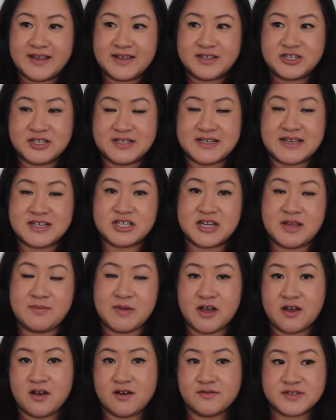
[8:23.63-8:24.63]
she's actually
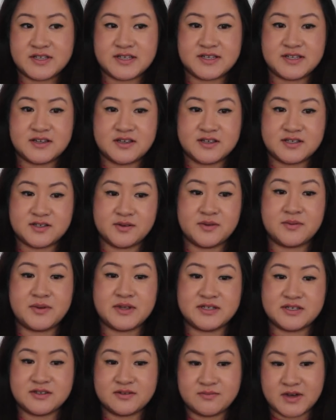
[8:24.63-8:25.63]
my half sister. So we
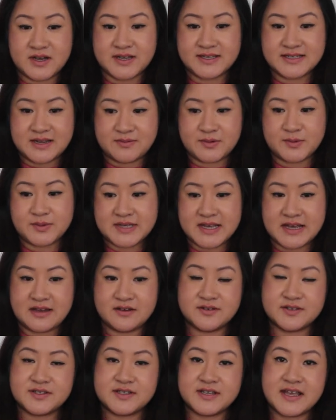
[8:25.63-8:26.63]
went to my stepmom's
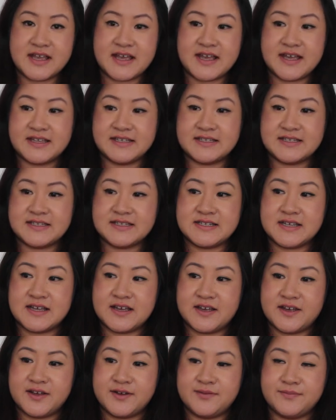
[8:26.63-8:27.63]
house and
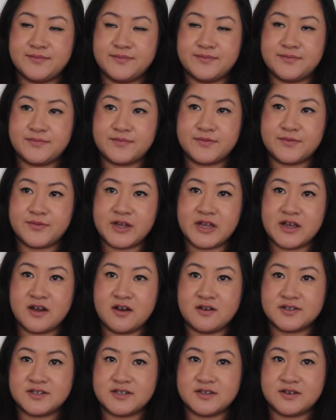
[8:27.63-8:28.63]
we
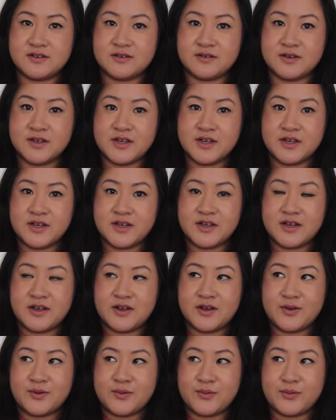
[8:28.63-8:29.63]
asked her
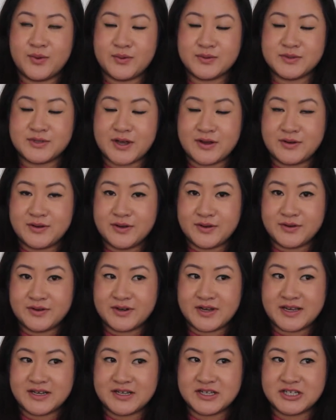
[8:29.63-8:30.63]
what was going
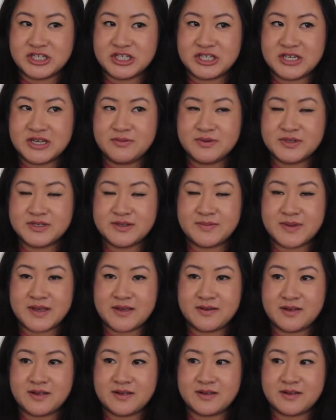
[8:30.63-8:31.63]
on. And then she was a
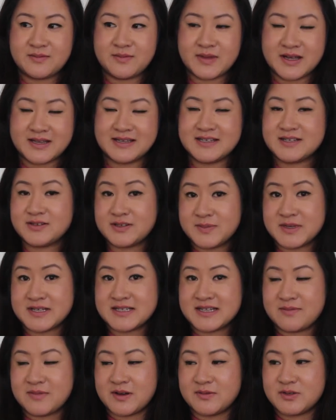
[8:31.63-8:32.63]
bit, this is my
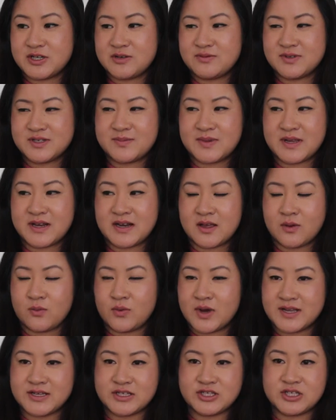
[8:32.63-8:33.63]
stepmom, she was a bit like,
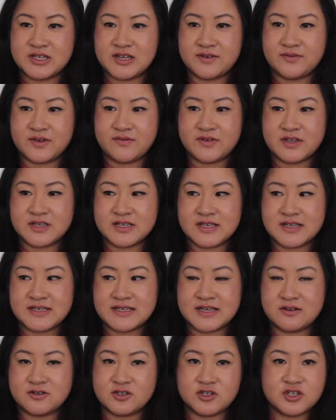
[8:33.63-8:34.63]
why did you give over your
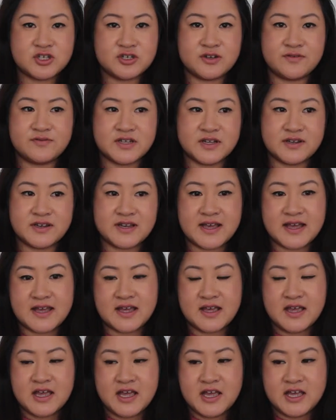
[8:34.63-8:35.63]
details? You shouldn't have done
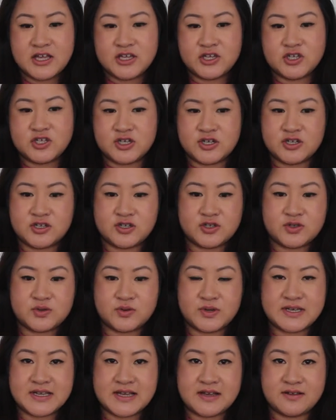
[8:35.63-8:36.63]
that. You should have just
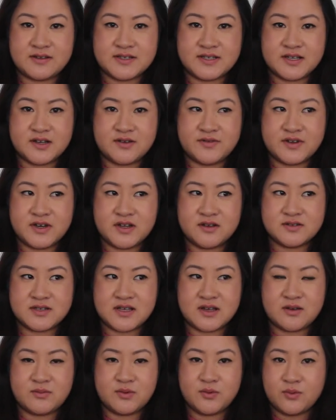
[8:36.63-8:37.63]
sorted it out yourself. And I was
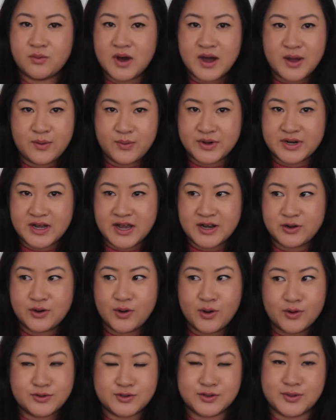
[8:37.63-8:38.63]
like, well, why would I
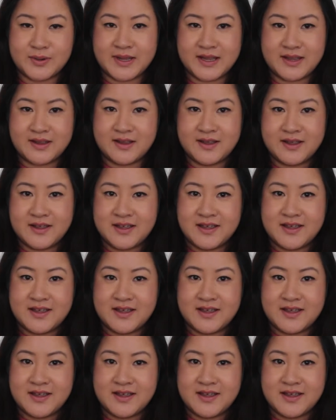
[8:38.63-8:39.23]
not do it?